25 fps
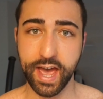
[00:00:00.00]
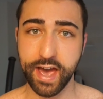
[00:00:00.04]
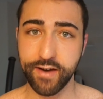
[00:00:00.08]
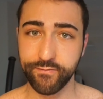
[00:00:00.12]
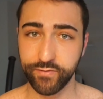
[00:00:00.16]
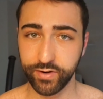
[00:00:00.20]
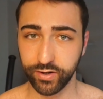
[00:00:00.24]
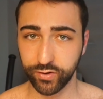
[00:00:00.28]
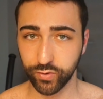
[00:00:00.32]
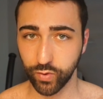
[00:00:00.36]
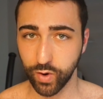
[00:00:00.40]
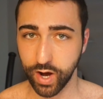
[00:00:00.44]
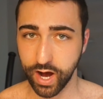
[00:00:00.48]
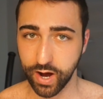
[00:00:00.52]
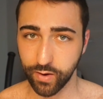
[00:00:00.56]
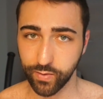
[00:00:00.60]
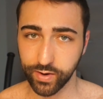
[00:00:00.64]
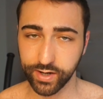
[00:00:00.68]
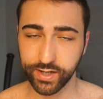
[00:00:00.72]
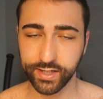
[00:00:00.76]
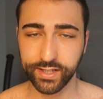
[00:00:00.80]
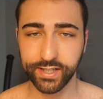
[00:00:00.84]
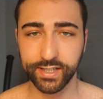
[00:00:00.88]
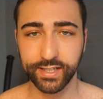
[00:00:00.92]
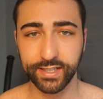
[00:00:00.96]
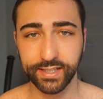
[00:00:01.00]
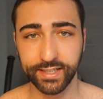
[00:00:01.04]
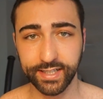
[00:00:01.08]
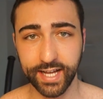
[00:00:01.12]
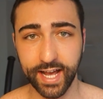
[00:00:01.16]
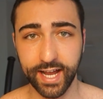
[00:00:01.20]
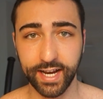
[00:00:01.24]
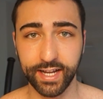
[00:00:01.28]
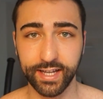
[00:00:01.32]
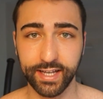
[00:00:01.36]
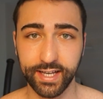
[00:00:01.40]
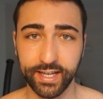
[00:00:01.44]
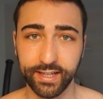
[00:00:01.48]
every 2 hours
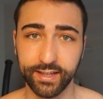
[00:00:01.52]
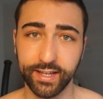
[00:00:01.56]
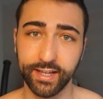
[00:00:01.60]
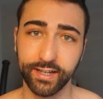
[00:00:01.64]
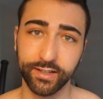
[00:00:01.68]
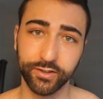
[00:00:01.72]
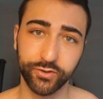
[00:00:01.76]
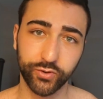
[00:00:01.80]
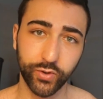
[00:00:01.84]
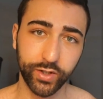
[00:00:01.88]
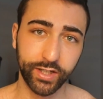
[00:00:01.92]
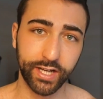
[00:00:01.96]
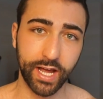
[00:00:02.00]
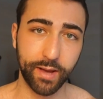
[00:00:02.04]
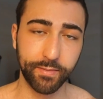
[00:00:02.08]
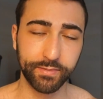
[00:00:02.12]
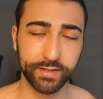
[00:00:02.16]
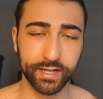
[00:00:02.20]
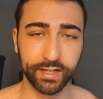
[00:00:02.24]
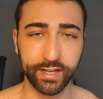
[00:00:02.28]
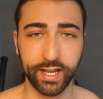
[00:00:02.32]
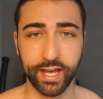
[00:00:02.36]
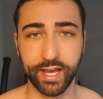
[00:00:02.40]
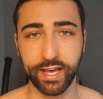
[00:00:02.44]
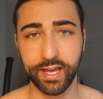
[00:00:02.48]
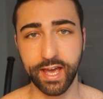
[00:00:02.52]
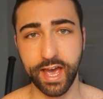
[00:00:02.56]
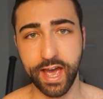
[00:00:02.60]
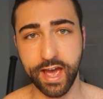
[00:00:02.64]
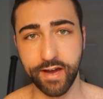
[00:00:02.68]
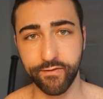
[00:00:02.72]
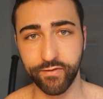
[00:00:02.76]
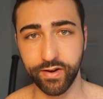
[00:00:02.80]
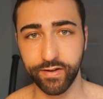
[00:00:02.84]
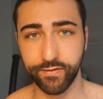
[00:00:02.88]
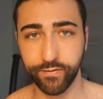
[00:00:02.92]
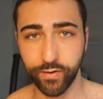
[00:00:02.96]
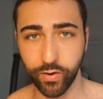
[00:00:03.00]
than eating 3 times a day
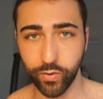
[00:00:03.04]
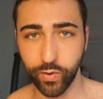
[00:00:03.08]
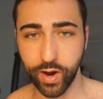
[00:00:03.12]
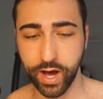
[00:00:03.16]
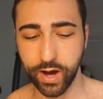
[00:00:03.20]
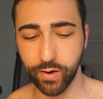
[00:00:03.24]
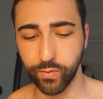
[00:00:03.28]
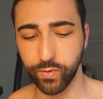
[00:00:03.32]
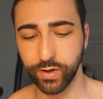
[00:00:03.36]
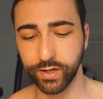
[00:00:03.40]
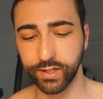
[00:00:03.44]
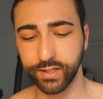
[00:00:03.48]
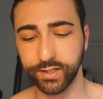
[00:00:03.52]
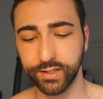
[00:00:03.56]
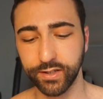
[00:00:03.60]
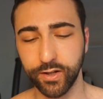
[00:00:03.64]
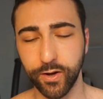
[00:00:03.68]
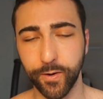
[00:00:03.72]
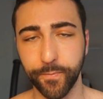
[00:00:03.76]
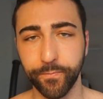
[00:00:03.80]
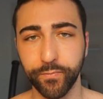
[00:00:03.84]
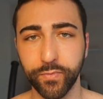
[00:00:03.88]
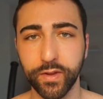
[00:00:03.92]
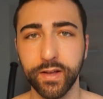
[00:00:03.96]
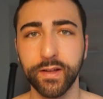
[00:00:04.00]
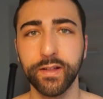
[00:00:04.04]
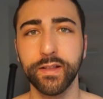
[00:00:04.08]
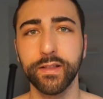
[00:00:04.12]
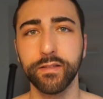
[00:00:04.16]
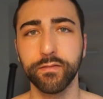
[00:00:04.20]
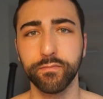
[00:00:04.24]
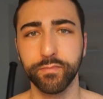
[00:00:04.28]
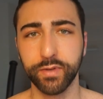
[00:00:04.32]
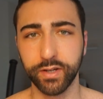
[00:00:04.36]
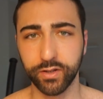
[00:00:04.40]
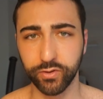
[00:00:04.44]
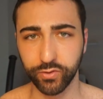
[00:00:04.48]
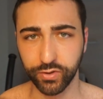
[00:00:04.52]
every 4 hours. No,
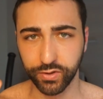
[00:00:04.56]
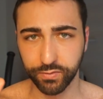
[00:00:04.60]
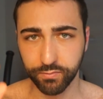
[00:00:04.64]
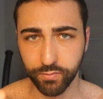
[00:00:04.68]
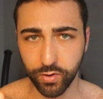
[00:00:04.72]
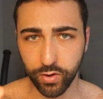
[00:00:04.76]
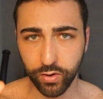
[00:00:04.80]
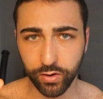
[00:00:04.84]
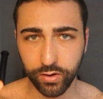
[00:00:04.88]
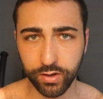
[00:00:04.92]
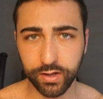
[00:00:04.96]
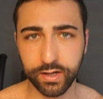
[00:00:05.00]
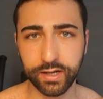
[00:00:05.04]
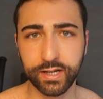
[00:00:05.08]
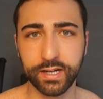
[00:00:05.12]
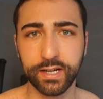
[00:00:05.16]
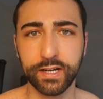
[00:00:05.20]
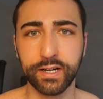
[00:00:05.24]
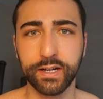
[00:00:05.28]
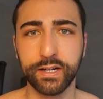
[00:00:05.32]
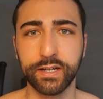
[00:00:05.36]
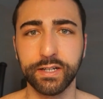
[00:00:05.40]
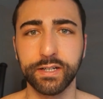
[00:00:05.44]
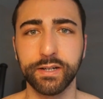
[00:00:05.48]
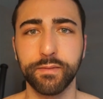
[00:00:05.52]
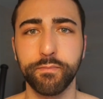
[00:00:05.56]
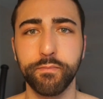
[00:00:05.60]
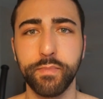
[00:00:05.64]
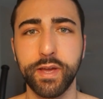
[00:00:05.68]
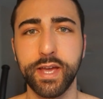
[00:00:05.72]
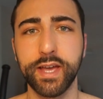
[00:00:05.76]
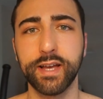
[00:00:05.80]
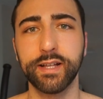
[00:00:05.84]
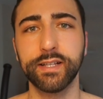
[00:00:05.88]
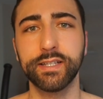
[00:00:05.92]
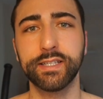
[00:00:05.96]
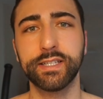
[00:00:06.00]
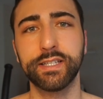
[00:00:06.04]
because small
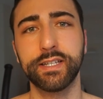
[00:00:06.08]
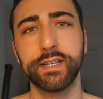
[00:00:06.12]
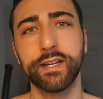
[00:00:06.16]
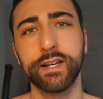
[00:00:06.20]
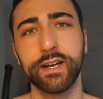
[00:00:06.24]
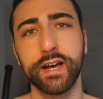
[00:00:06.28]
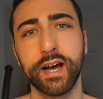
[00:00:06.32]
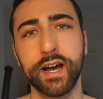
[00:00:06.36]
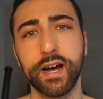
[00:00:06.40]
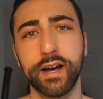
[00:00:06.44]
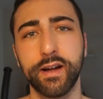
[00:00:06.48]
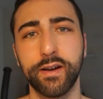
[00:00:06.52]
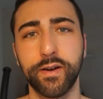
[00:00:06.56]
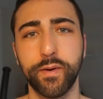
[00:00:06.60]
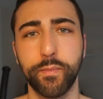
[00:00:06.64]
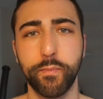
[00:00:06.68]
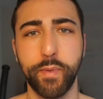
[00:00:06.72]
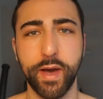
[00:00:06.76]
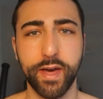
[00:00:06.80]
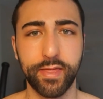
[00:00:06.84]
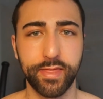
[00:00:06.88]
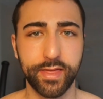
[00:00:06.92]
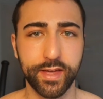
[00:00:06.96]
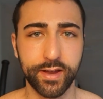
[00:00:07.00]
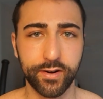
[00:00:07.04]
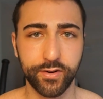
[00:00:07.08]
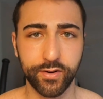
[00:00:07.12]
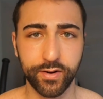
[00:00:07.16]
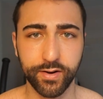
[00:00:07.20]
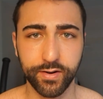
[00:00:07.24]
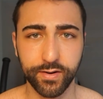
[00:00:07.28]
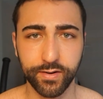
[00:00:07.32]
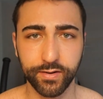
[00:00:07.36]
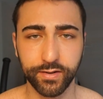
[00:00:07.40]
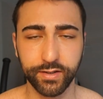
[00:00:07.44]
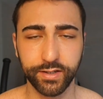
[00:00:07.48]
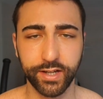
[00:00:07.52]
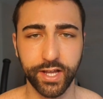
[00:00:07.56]
meals are better
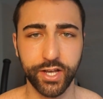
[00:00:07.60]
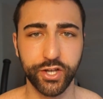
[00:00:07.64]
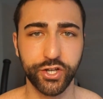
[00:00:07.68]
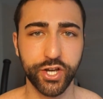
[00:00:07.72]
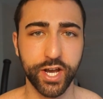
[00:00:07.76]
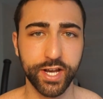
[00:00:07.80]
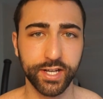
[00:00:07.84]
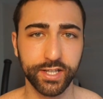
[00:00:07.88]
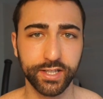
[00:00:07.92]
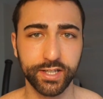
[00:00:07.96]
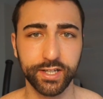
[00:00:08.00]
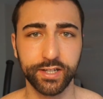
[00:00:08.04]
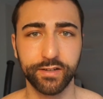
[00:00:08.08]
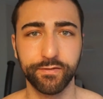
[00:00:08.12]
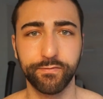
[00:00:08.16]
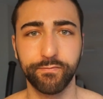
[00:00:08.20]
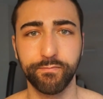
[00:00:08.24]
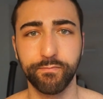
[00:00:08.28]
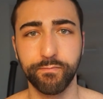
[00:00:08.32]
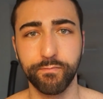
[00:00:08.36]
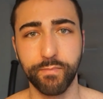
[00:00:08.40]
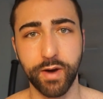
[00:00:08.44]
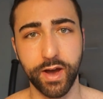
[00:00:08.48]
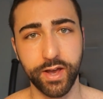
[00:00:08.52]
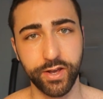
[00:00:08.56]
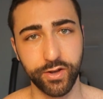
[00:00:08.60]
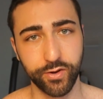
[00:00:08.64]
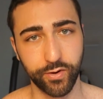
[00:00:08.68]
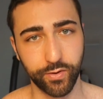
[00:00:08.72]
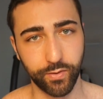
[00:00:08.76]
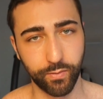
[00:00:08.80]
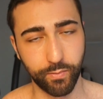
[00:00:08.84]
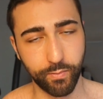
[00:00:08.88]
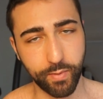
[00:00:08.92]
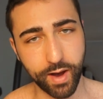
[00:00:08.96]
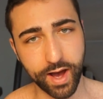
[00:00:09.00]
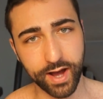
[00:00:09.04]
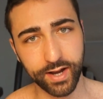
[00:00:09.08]
digested by your
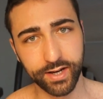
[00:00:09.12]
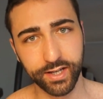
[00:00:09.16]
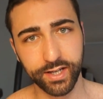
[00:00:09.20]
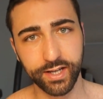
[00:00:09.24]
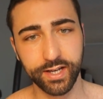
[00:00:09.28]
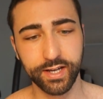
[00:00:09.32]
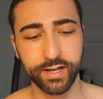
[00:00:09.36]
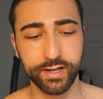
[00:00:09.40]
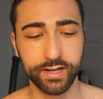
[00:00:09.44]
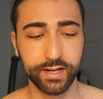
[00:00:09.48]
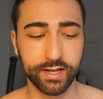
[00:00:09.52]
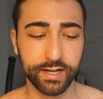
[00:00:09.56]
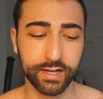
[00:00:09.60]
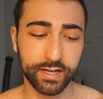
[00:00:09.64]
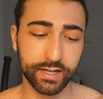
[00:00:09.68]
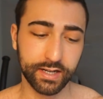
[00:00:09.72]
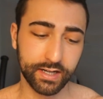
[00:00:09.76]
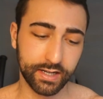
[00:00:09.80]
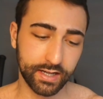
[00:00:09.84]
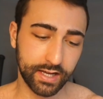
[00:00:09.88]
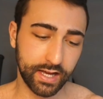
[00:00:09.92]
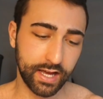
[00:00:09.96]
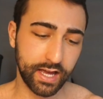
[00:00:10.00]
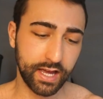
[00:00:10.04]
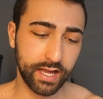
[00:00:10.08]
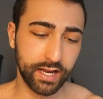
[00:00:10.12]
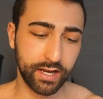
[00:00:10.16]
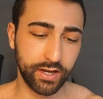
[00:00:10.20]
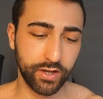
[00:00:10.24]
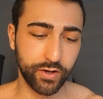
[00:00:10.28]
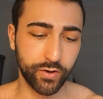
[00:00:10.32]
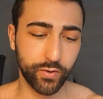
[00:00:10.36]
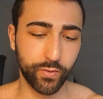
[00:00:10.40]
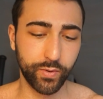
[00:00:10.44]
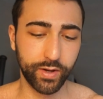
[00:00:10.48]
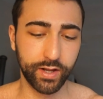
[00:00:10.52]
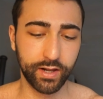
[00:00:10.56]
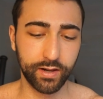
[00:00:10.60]
body, and
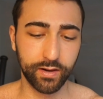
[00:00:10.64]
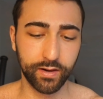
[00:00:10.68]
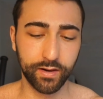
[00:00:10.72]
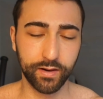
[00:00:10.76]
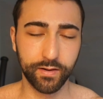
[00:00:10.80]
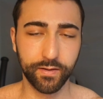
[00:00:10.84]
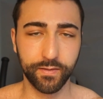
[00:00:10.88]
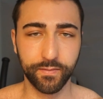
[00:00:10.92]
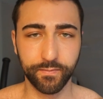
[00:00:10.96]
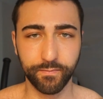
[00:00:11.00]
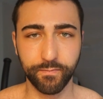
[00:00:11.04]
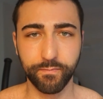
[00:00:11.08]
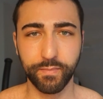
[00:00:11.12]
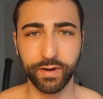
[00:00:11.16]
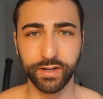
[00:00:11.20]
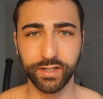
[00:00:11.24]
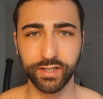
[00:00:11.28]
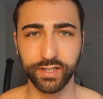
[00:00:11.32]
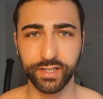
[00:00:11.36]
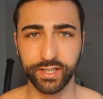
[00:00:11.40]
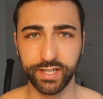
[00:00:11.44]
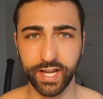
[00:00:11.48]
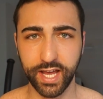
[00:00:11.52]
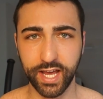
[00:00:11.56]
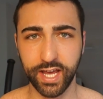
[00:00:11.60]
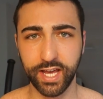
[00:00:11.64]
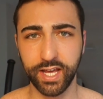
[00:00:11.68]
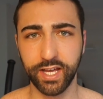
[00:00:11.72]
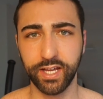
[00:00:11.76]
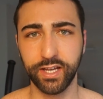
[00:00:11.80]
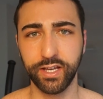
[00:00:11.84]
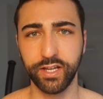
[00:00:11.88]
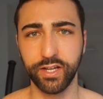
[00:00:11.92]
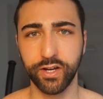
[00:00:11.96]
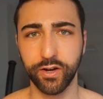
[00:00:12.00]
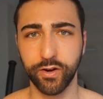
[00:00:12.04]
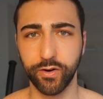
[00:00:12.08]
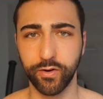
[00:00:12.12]
you will
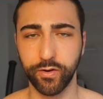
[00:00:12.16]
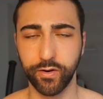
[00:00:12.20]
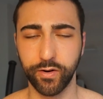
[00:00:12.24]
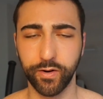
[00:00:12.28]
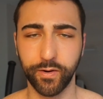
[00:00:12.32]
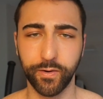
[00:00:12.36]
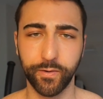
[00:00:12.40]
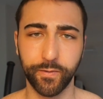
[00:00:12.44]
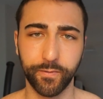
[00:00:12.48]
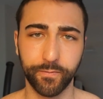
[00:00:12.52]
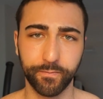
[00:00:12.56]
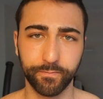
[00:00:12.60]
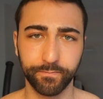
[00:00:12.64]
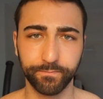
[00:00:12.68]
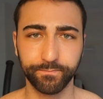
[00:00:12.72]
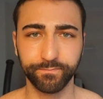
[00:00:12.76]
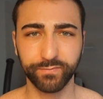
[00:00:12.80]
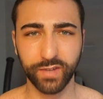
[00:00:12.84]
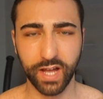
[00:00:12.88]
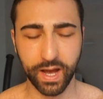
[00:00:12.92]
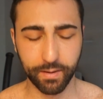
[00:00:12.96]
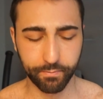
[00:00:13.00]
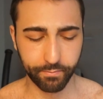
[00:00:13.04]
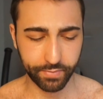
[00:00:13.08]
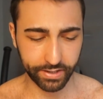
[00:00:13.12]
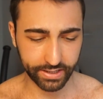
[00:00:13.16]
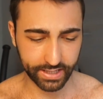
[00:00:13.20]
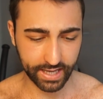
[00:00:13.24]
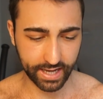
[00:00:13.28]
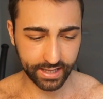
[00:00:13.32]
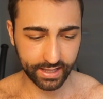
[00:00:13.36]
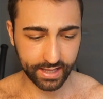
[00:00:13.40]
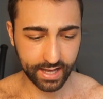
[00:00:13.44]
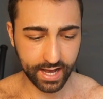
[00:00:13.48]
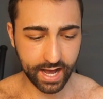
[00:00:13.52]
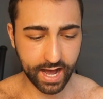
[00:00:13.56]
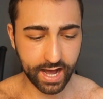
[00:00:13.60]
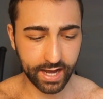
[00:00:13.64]
maintain your
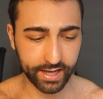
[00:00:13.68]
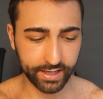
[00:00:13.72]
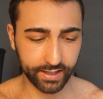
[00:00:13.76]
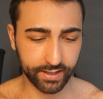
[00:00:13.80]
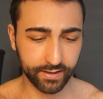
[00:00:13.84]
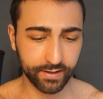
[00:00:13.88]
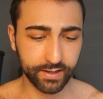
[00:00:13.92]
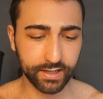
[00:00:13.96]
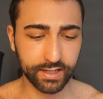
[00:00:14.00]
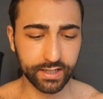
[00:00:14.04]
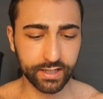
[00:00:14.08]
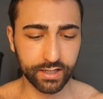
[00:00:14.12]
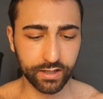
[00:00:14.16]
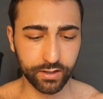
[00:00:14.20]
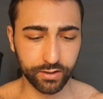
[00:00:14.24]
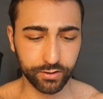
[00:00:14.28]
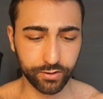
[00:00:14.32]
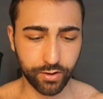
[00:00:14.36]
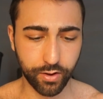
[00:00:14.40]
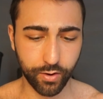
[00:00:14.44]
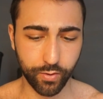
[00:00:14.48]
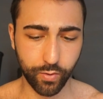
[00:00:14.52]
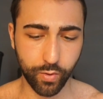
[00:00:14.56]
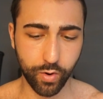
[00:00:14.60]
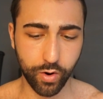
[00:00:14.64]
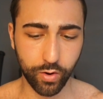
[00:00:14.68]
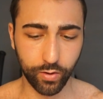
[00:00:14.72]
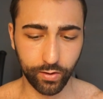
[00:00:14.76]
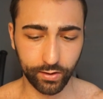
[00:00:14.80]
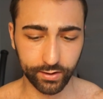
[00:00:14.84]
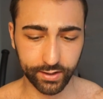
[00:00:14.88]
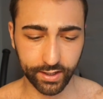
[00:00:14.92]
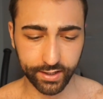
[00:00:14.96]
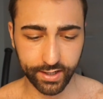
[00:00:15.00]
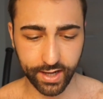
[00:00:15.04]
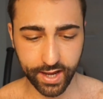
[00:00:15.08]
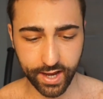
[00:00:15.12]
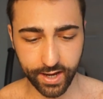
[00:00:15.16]
appetite high through all
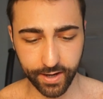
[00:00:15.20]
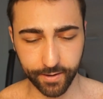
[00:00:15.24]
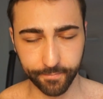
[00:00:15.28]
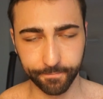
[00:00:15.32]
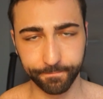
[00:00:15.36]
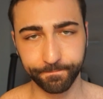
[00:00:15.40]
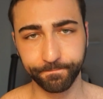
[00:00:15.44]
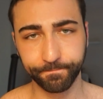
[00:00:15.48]
the day.